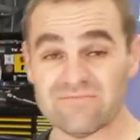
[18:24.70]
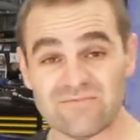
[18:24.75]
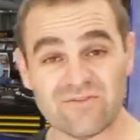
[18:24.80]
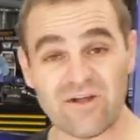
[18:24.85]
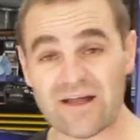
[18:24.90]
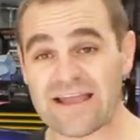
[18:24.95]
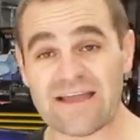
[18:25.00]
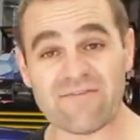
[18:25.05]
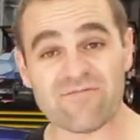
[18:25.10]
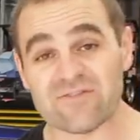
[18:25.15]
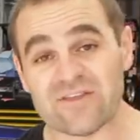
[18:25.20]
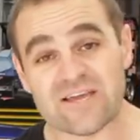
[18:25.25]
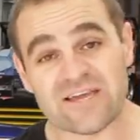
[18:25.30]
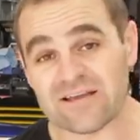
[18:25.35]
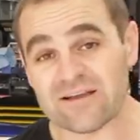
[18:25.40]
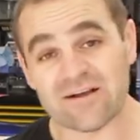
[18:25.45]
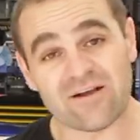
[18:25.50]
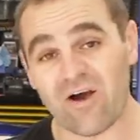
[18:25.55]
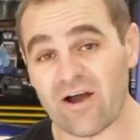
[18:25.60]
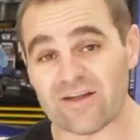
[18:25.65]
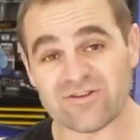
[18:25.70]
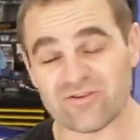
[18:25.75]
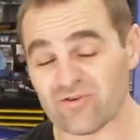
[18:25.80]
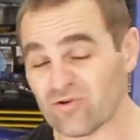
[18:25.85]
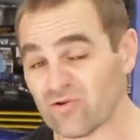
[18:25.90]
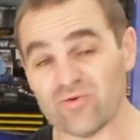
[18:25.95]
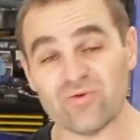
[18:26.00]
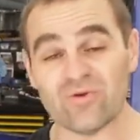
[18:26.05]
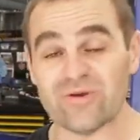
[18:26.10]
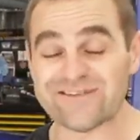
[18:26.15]
Like everything I
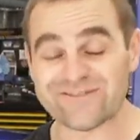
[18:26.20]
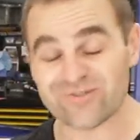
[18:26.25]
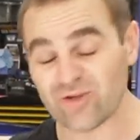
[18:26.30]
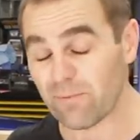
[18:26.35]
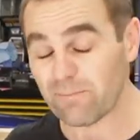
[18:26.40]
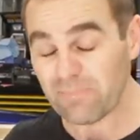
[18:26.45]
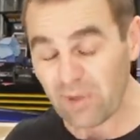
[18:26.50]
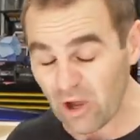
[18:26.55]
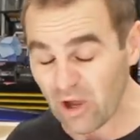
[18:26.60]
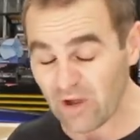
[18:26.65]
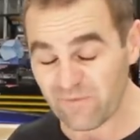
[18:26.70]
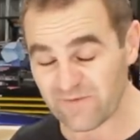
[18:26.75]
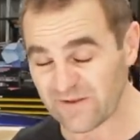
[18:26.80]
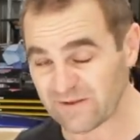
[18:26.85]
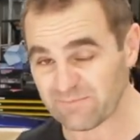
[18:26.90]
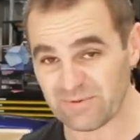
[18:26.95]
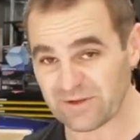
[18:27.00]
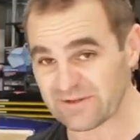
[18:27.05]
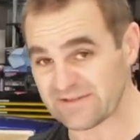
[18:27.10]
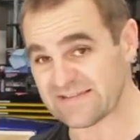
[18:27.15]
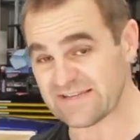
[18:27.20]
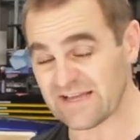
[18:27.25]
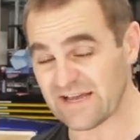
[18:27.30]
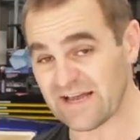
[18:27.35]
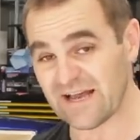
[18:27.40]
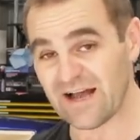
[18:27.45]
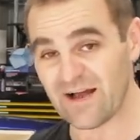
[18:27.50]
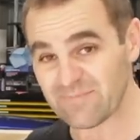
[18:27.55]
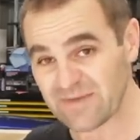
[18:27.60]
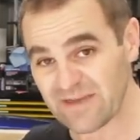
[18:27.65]
do, it's not perfect, but
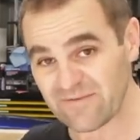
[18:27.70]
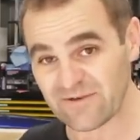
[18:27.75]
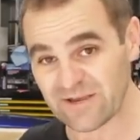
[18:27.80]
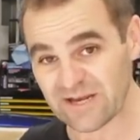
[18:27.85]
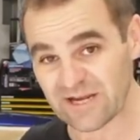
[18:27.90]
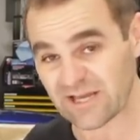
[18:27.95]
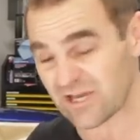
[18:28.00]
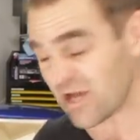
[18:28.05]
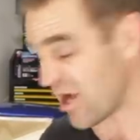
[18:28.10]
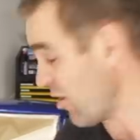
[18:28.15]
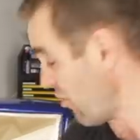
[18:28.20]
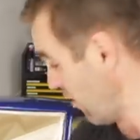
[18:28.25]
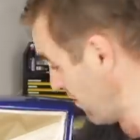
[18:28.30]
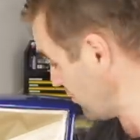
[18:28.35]
I'm giving it a go.